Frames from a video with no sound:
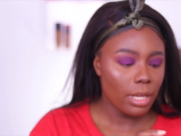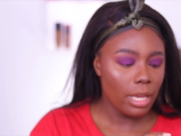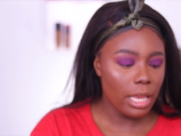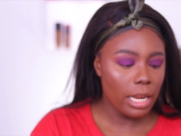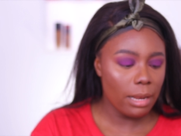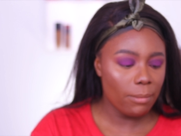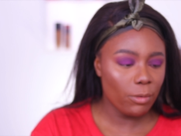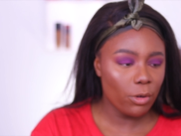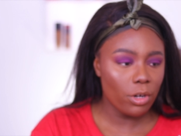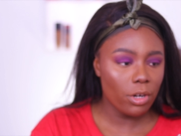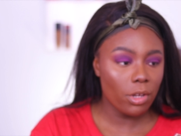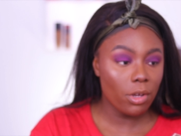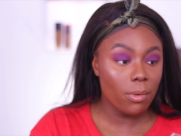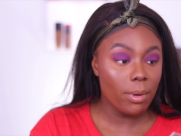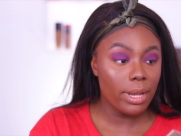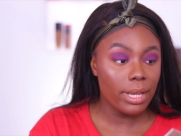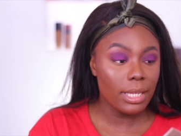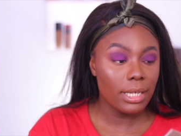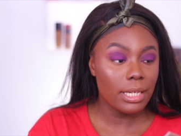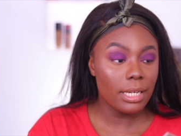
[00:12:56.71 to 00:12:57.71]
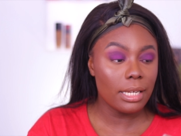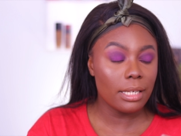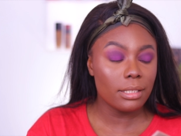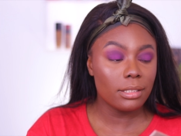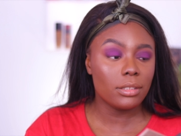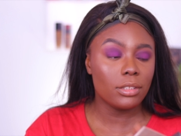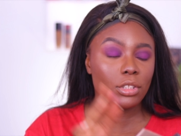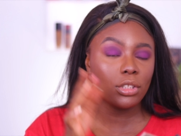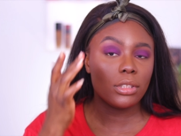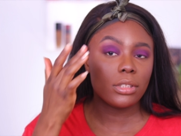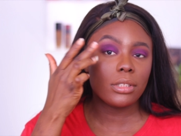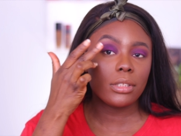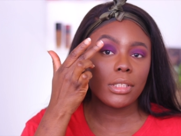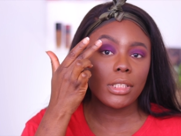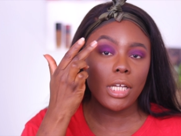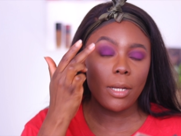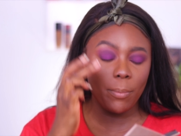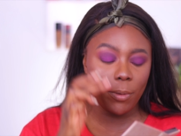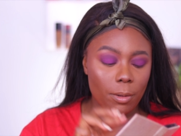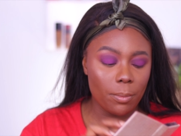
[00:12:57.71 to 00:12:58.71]
and I'm gonna go ahead and just
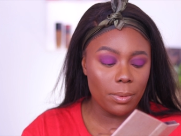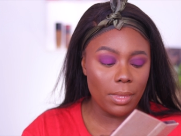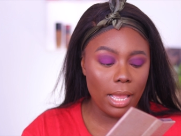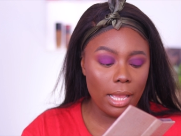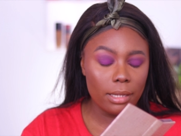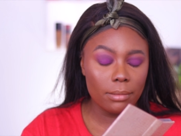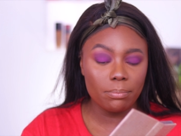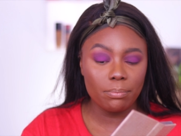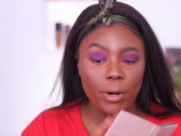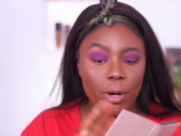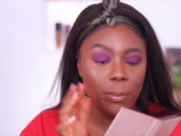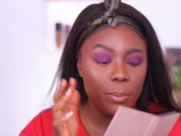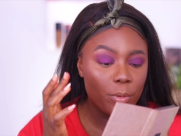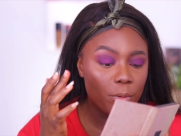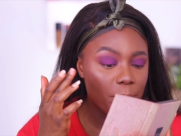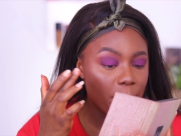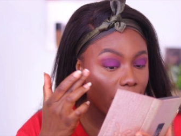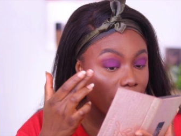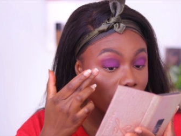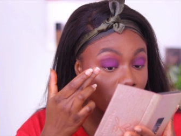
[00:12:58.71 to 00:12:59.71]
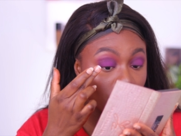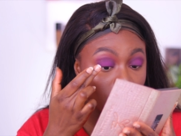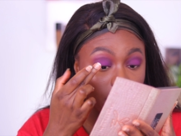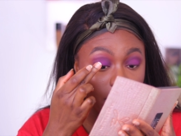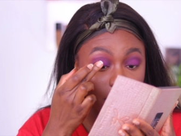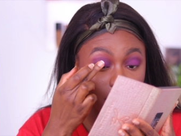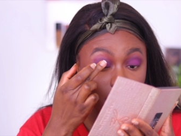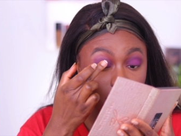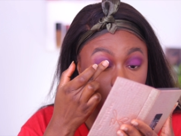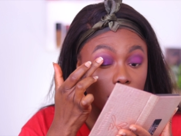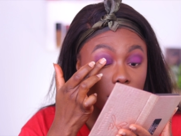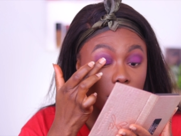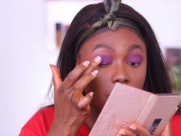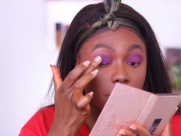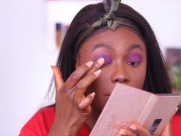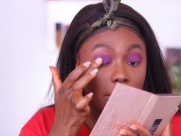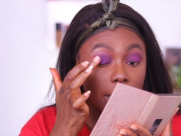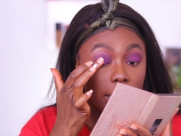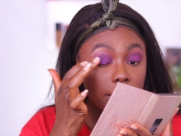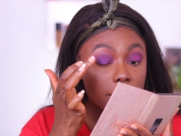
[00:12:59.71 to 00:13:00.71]
top up that purple matte shade. Just
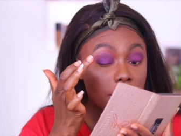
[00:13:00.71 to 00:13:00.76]
apply